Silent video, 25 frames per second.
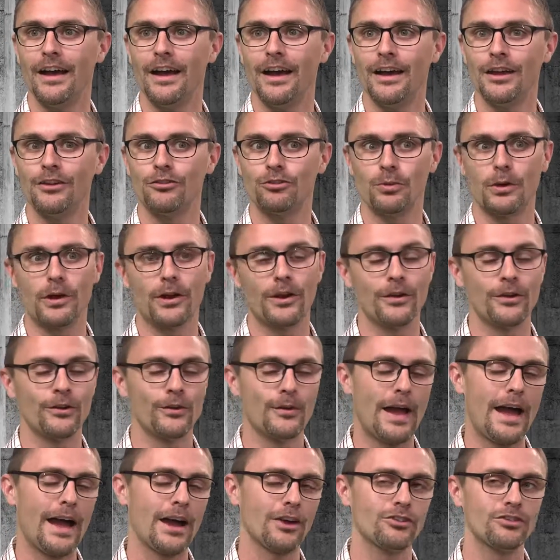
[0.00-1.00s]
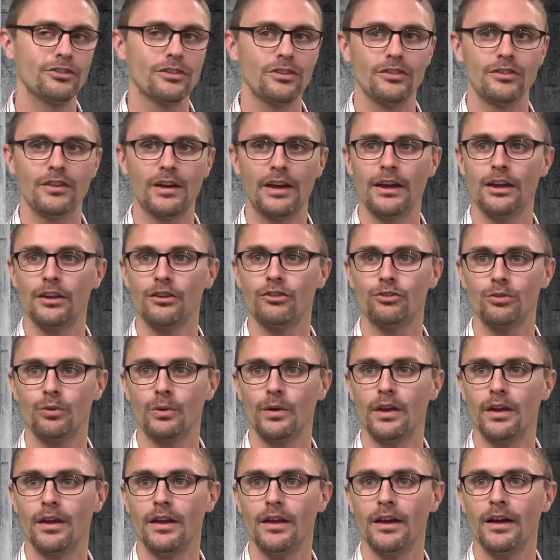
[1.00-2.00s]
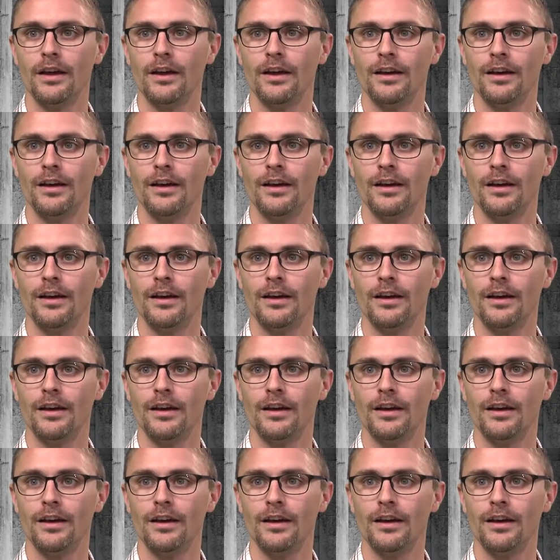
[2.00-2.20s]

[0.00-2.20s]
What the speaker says: I enjoy our interactions. I enjoy